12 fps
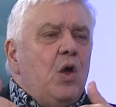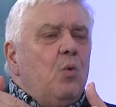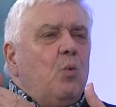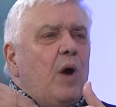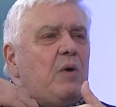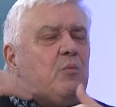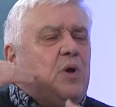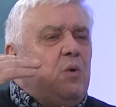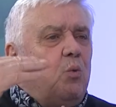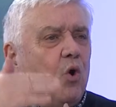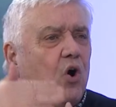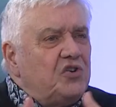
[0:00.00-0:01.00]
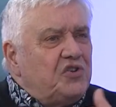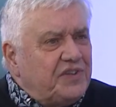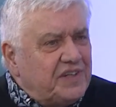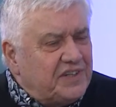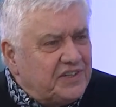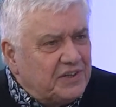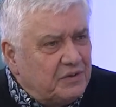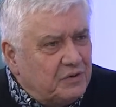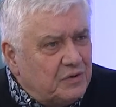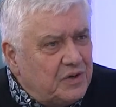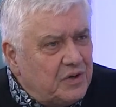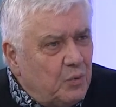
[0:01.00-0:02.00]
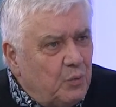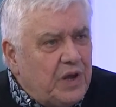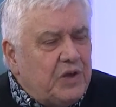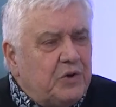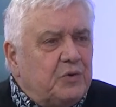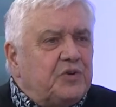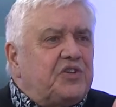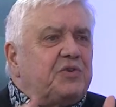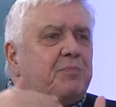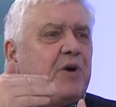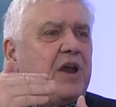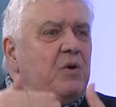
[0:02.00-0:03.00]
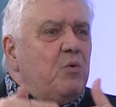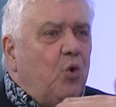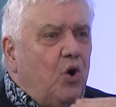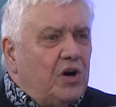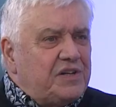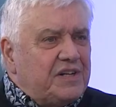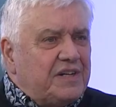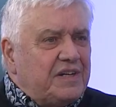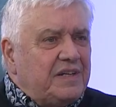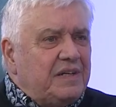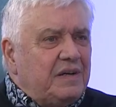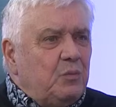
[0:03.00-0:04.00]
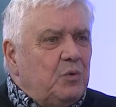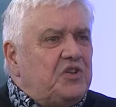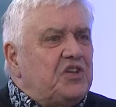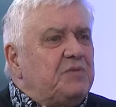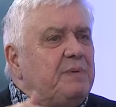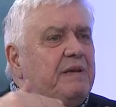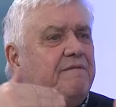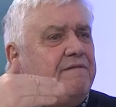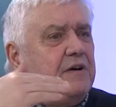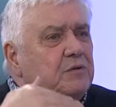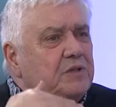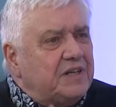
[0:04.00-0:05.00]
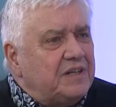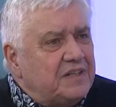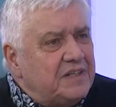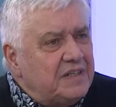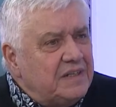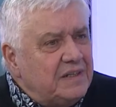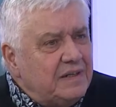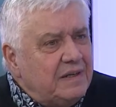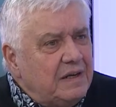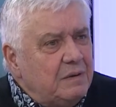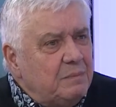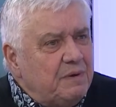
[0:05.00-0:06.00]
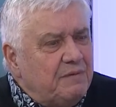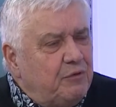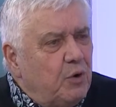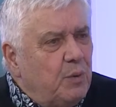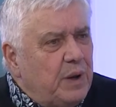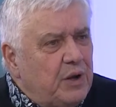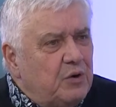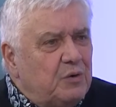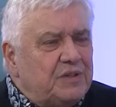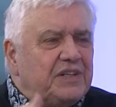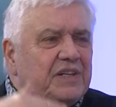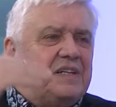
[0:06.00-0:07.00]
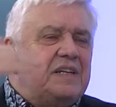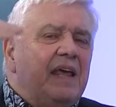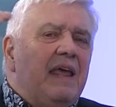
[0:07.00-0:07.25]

when we wash the silk, we use spring water, which has been filtered before we use it.